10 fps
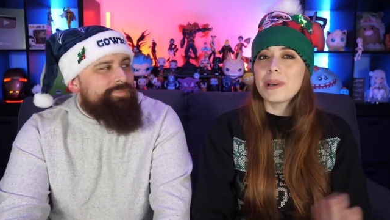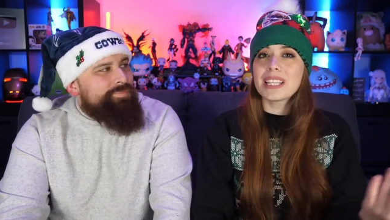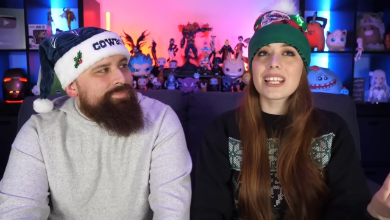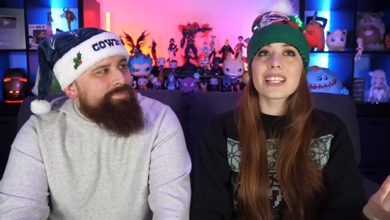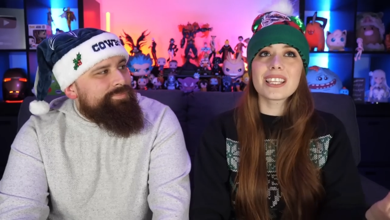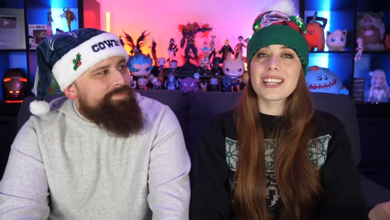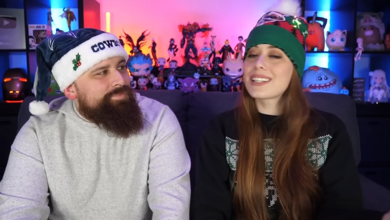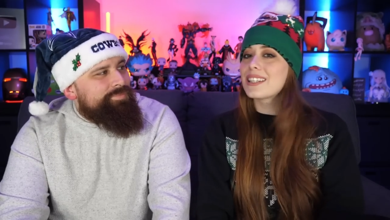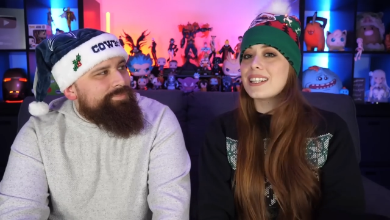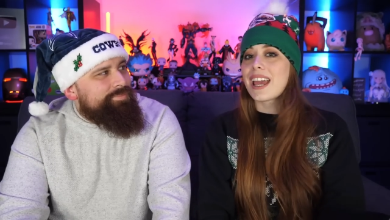Speaker 1: But then at the end
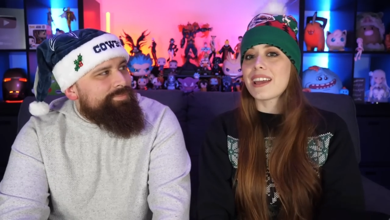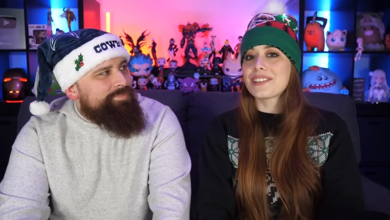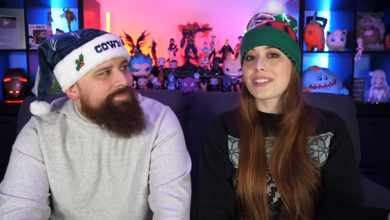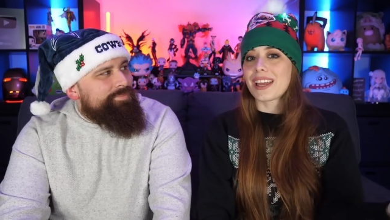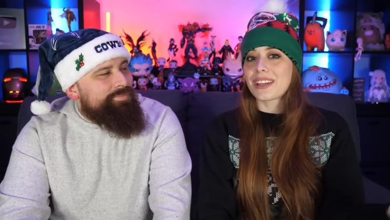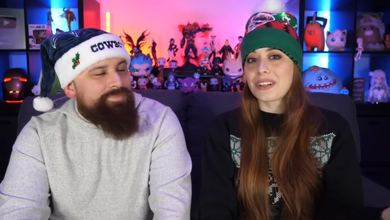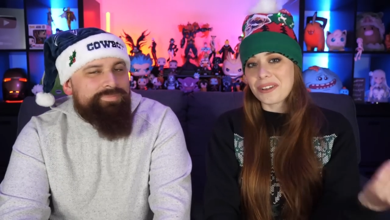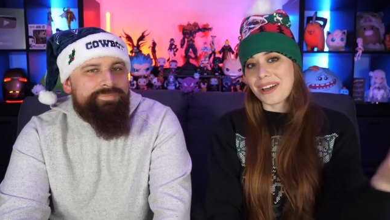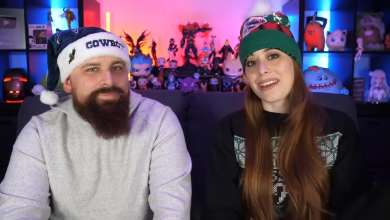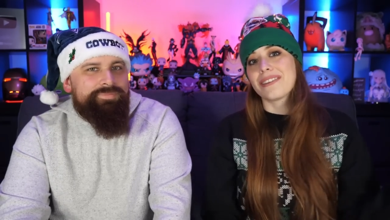of the day, it's like,
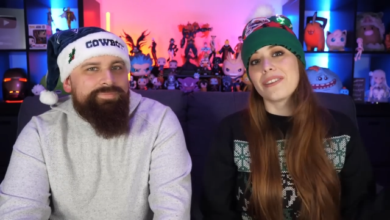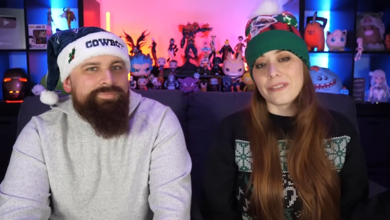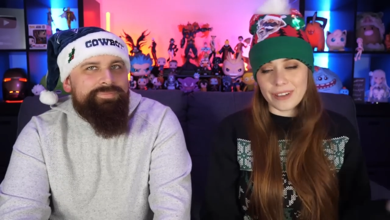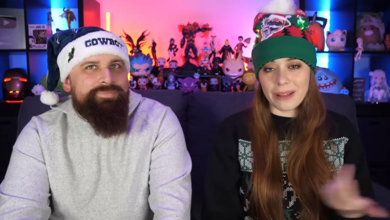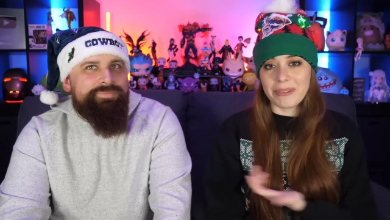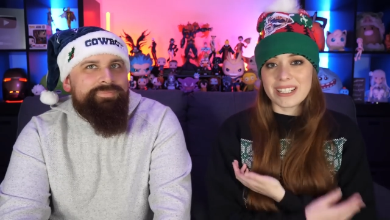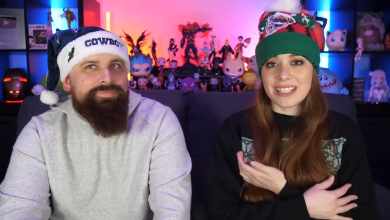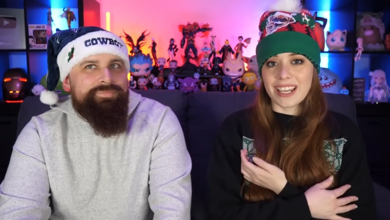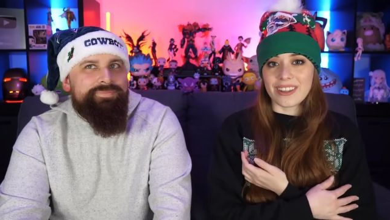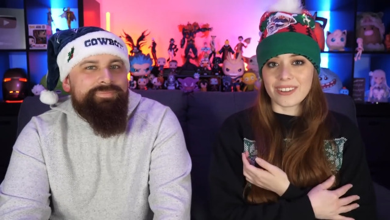okay, you know, family
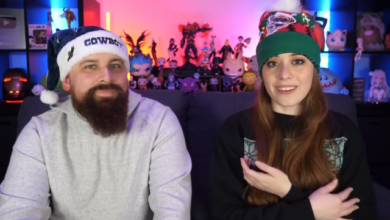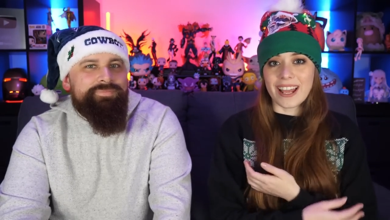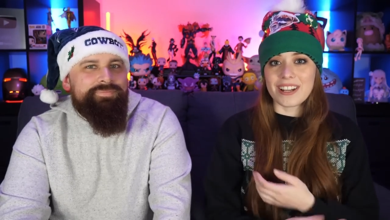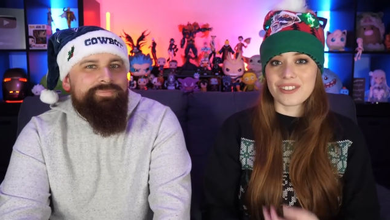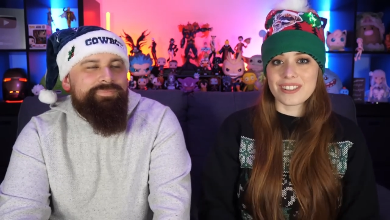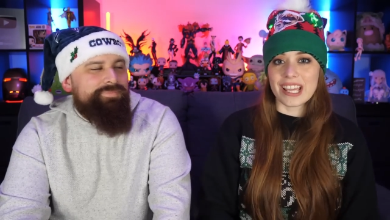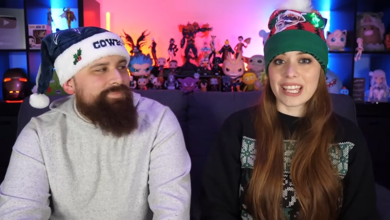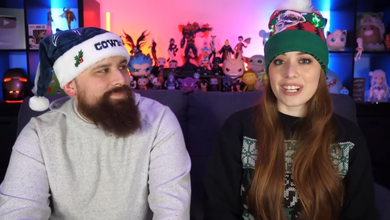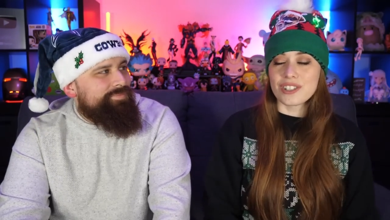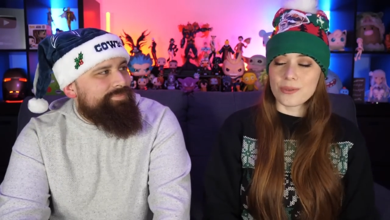together mm -hmm. and mm-hmm. just like
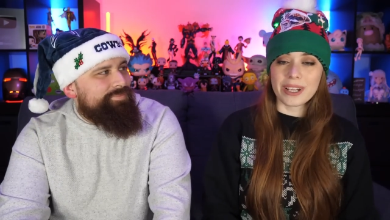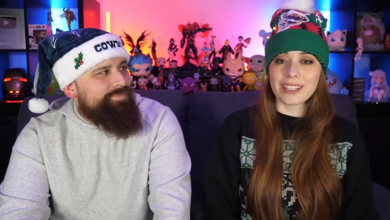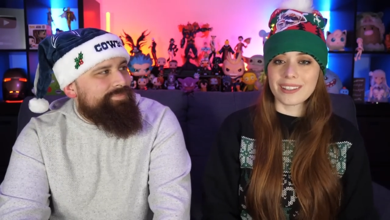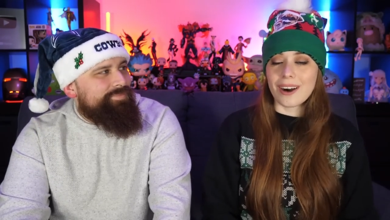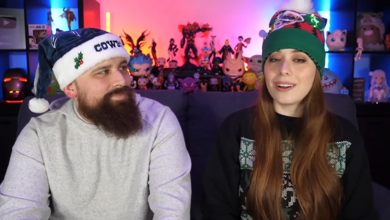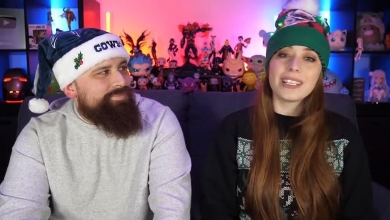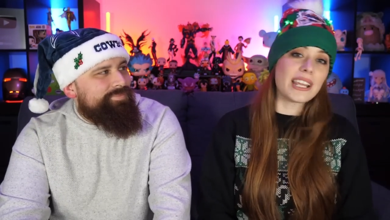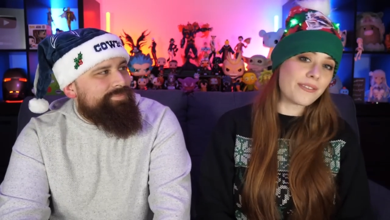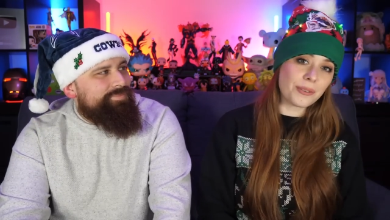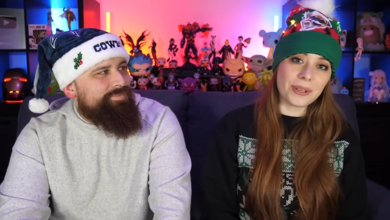enjoying the
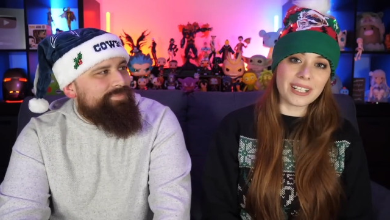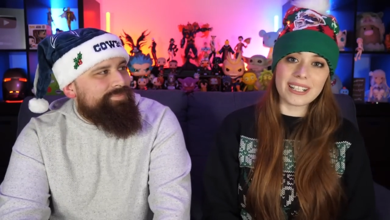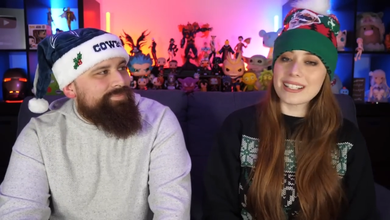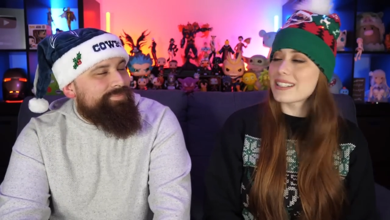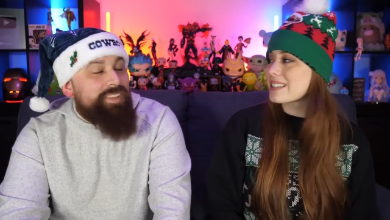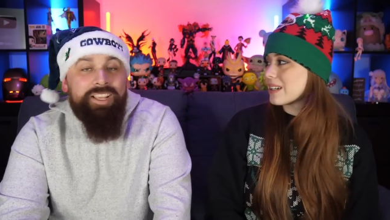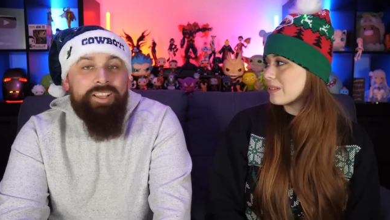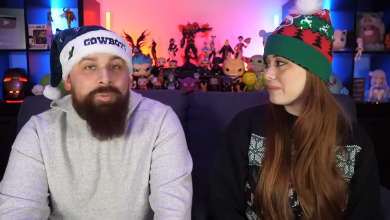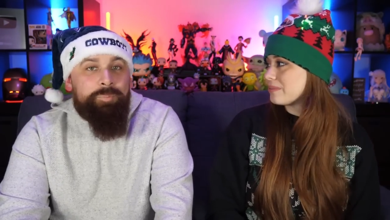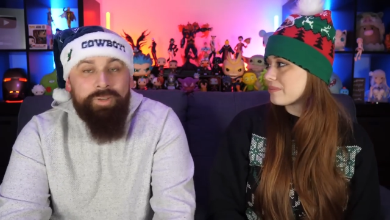holiday for what it is. So.
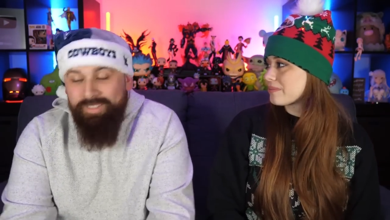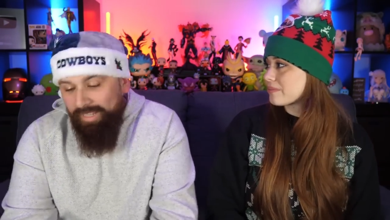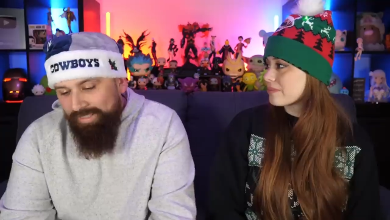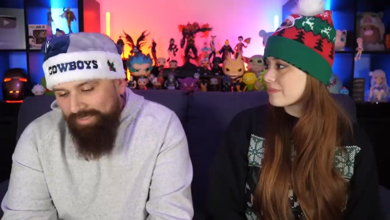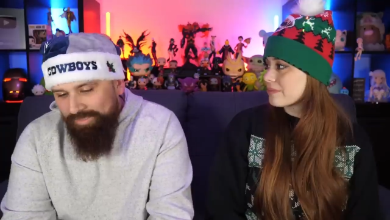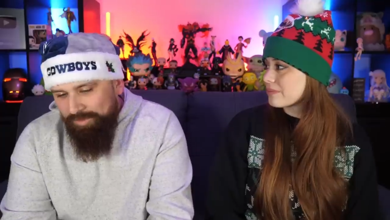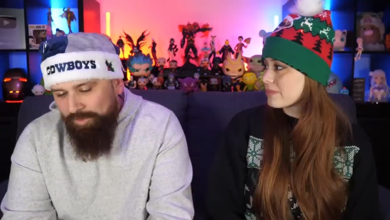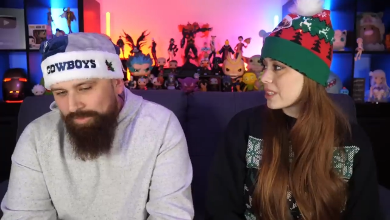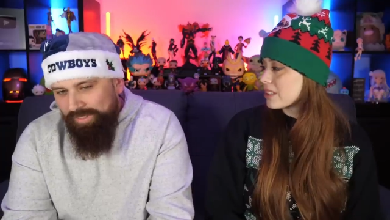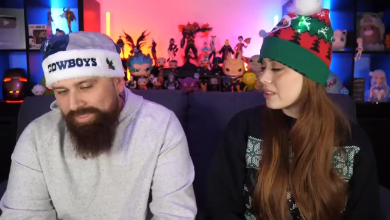
Speaker 2: But I love this
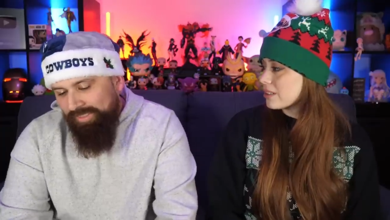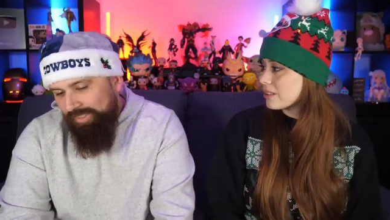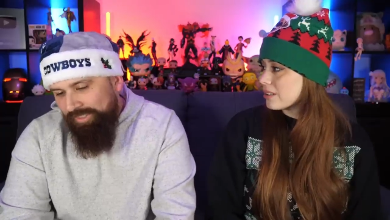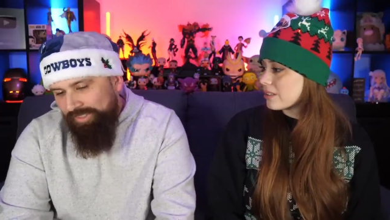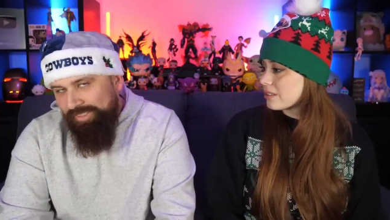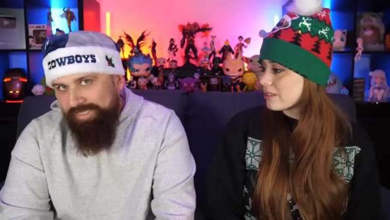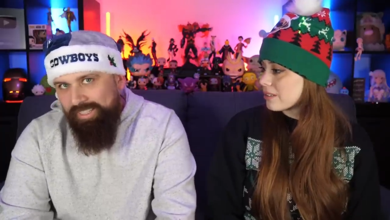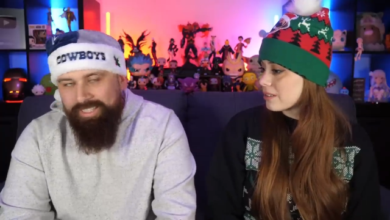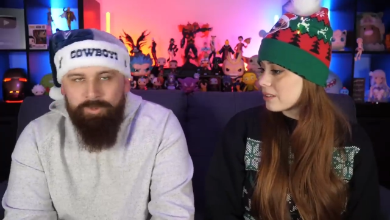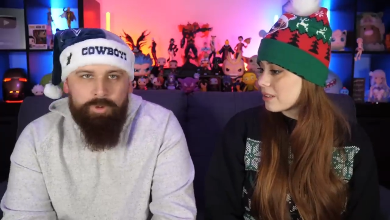movie. It's hilarious.
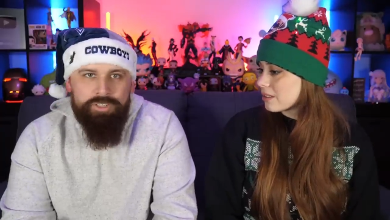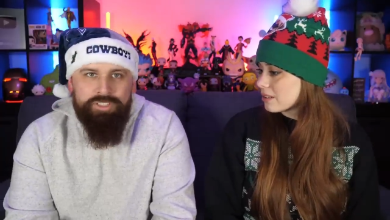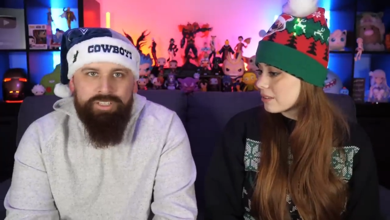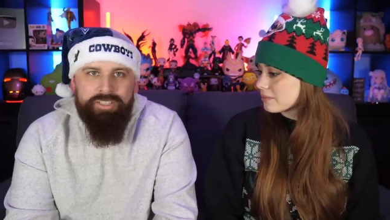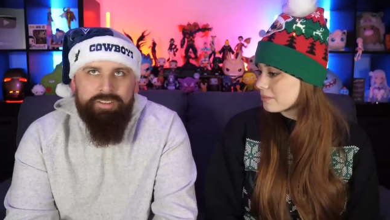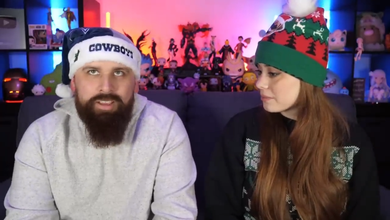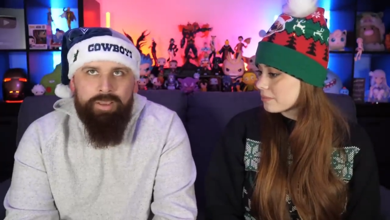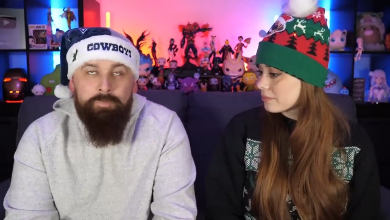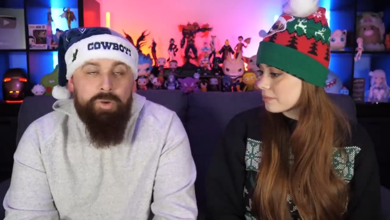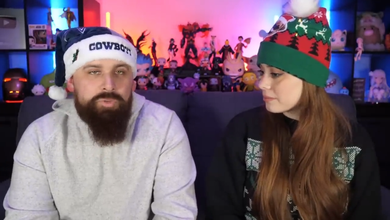I like watching it
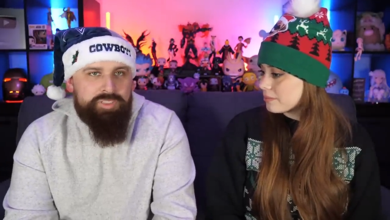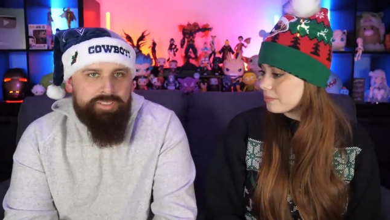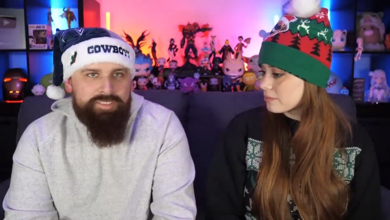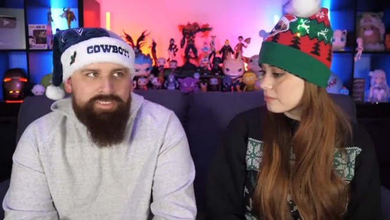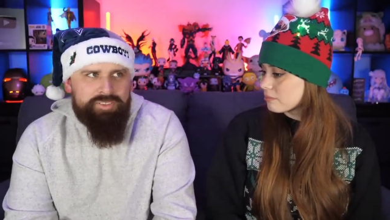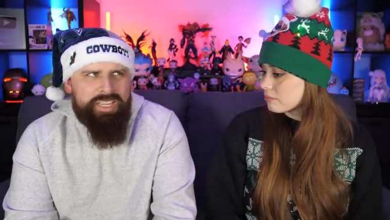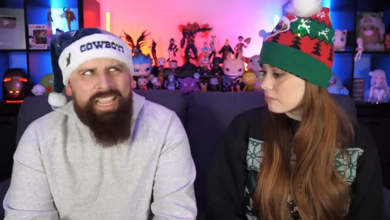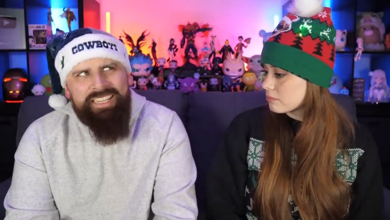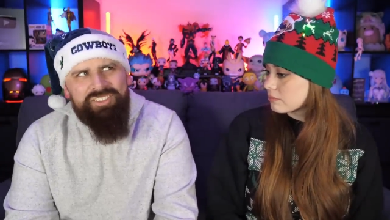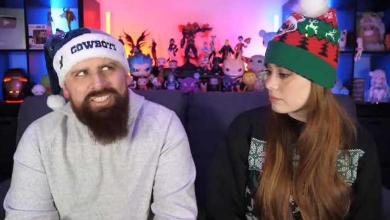uh, most years.
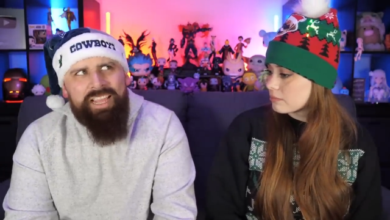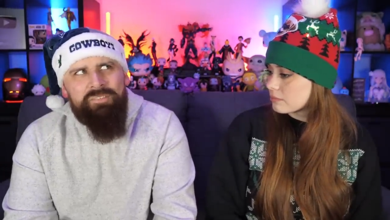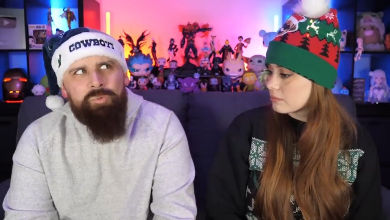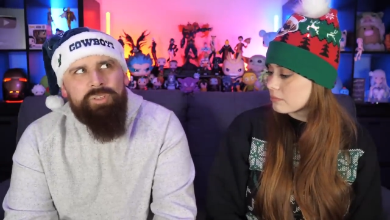I actually haven't